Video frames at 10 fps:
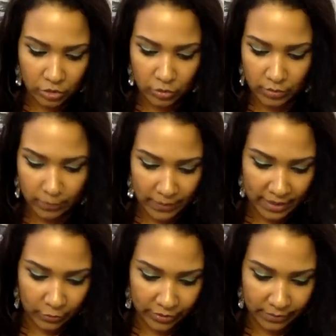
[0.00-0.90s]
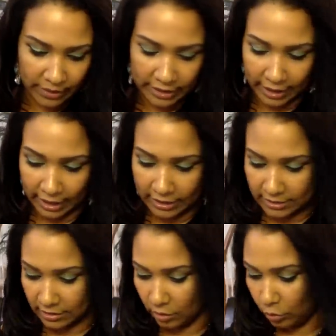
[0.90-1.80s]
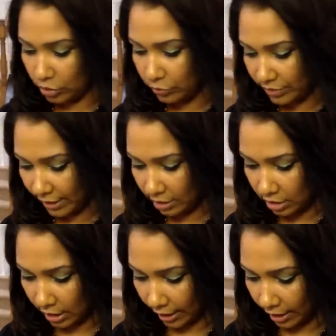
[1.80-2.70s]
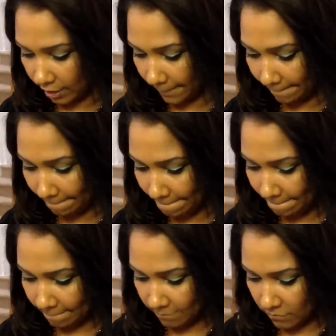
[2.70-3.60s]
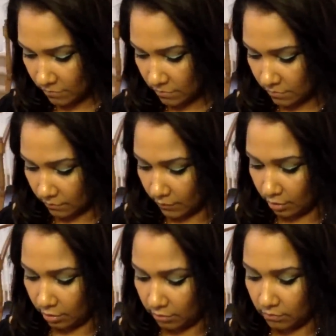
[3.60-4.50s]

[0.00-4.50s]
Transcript: who men with money date. Go look what they look like. You